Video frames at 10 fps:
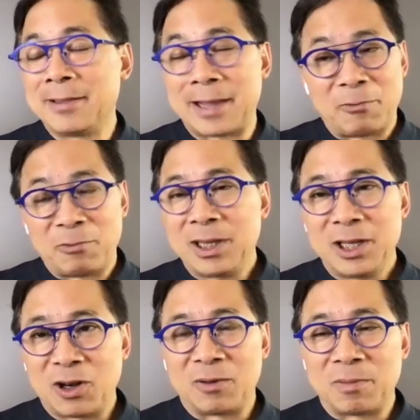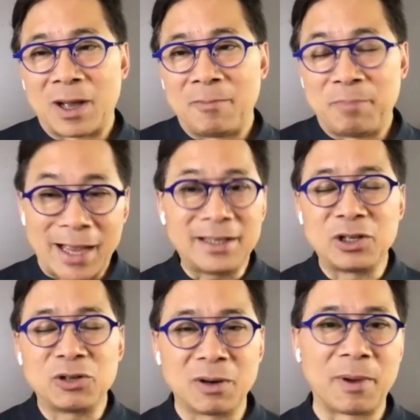that really are uh, baked
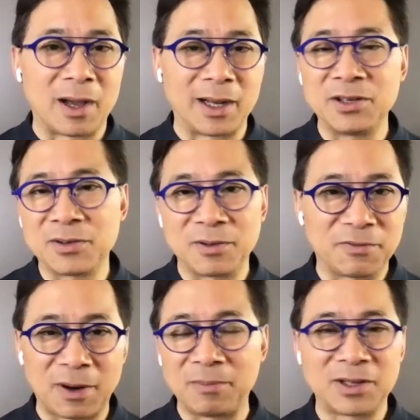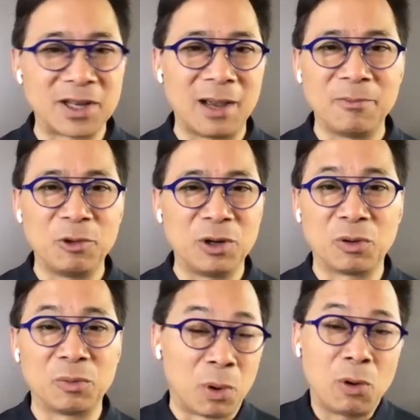into our bodies from the time we
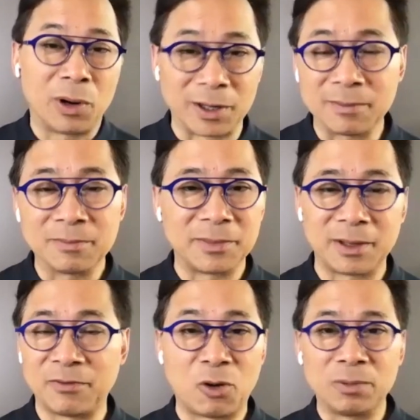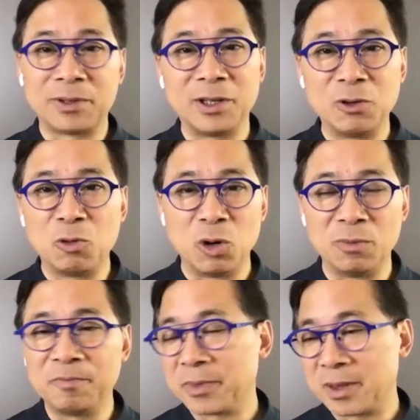were born. they formed in the
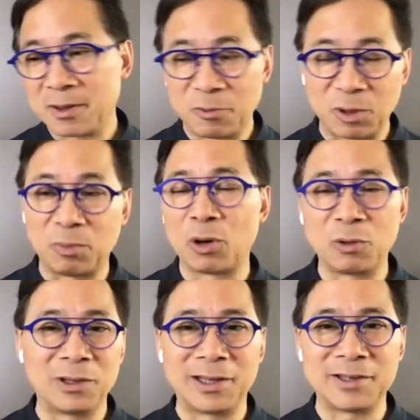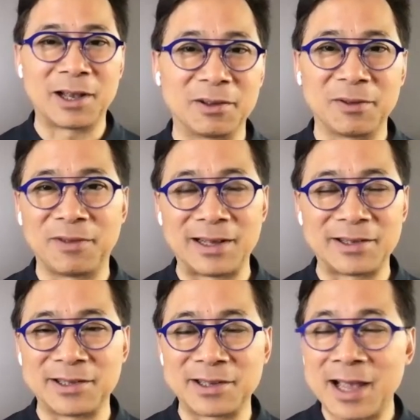womb, we're born with these
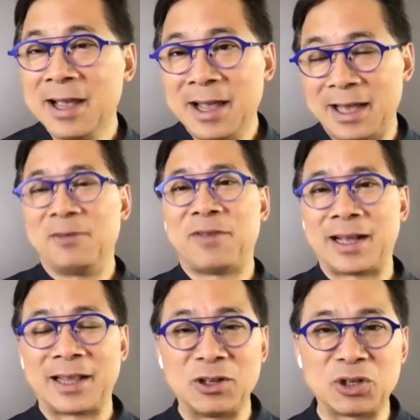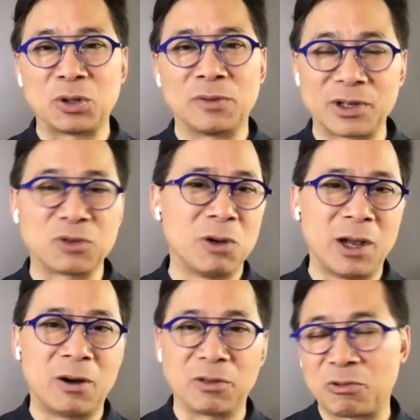defenses. And in fact, they serve us
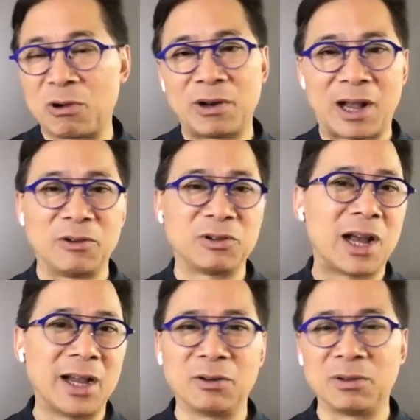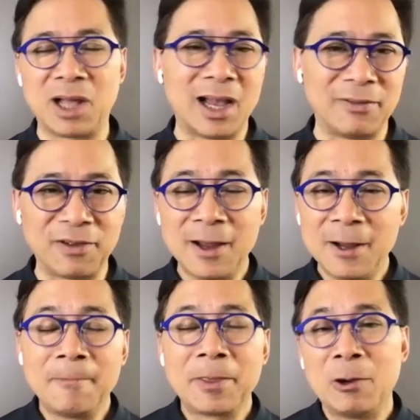well throughout our entire life,
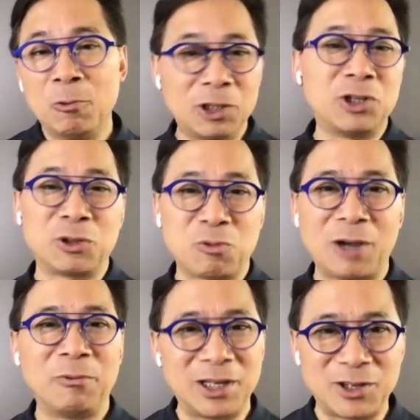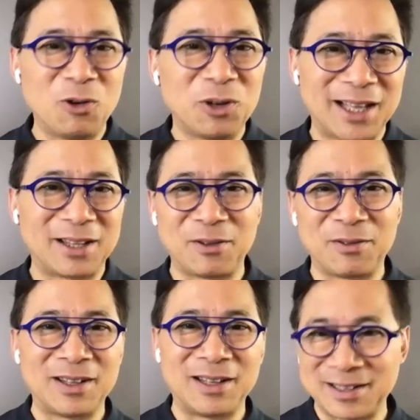which is why we don't get the,
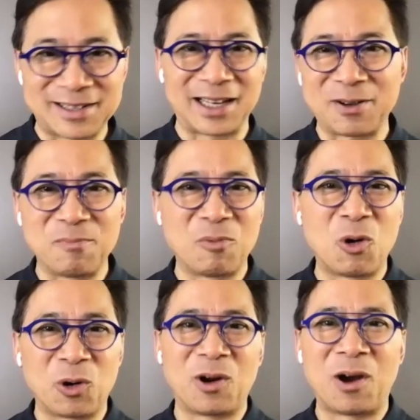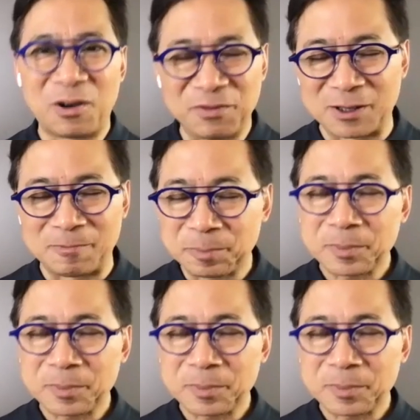the sick more often.